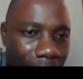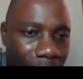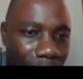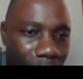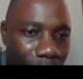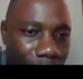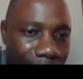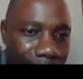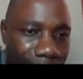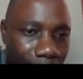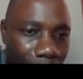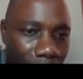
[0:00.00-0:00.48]

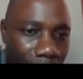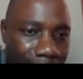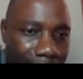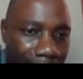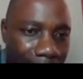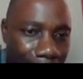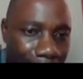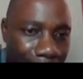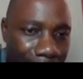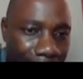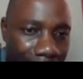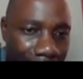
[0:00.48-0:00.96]
You see what
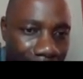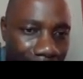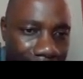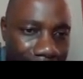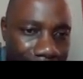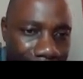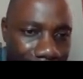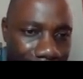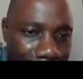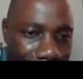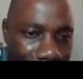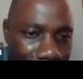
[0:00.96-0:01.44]

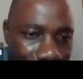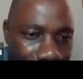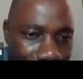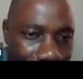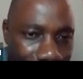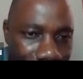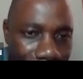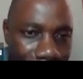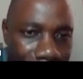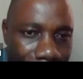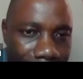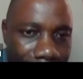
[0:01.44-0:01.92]
appears.
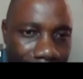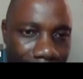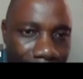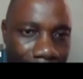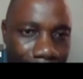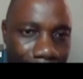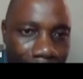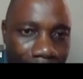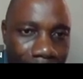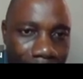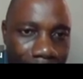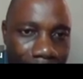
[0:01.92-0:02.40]
Say,
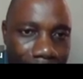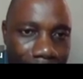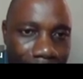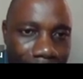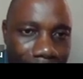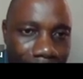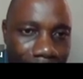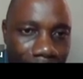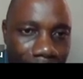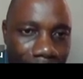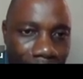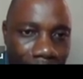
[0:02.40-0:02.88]
let me,
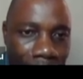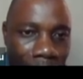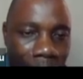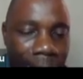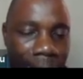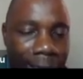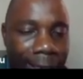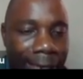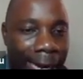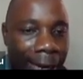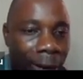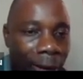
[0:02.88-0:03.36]

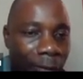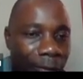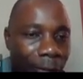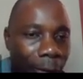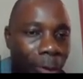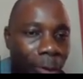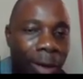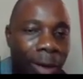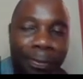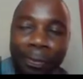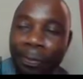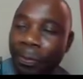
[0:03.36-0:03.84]
they are not
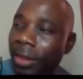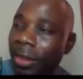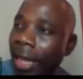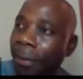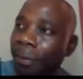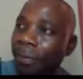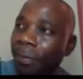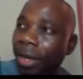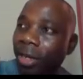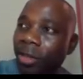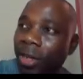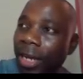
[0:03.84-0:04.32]
from one
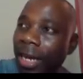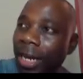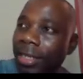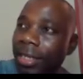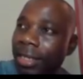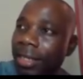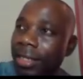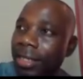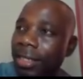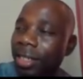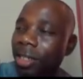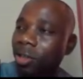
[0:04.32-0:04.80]
template. You get
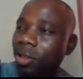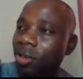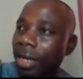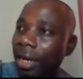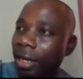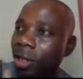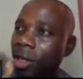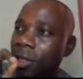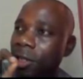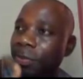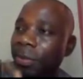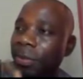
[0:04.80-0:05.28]
it? You
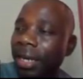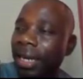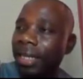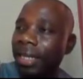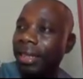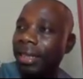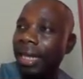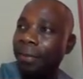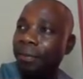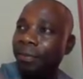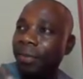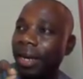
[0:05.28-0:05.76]
are just picking
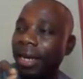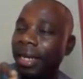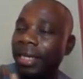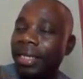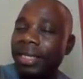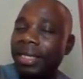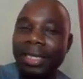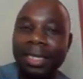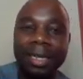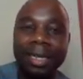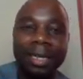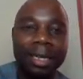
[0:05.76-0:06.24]

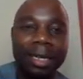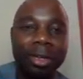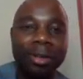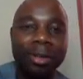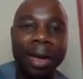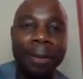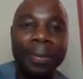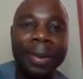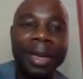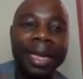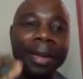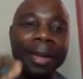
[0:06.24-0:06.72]
templates. You
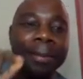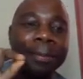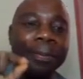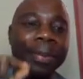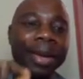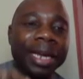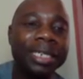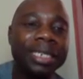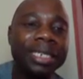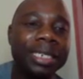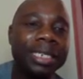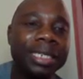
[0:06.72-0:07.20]
are picking
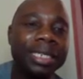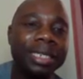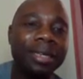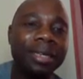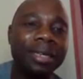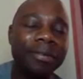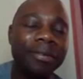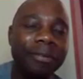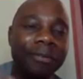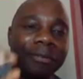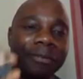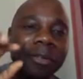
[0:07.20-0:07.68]
pages
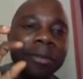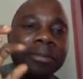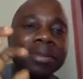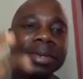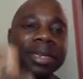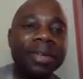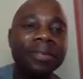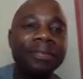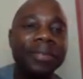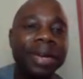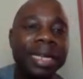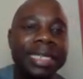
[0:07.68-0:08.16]
from
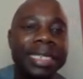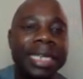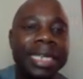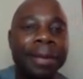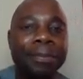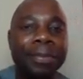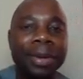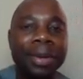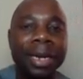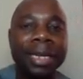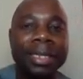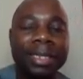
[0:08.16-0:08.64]
different
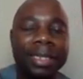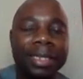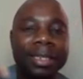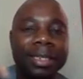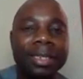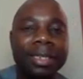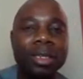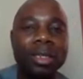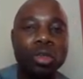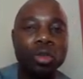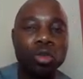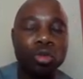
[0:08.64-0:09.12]
templates
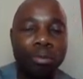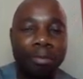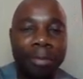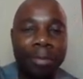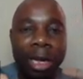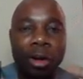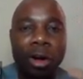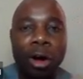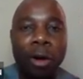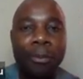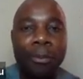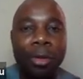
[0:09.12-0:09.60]
to
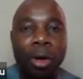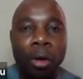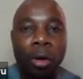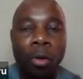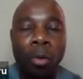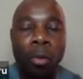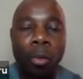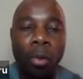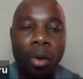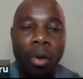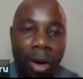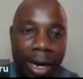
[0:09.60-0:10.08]
make up your
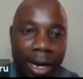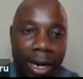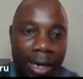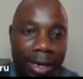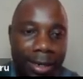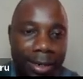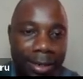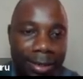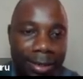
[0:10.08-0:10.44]
own work.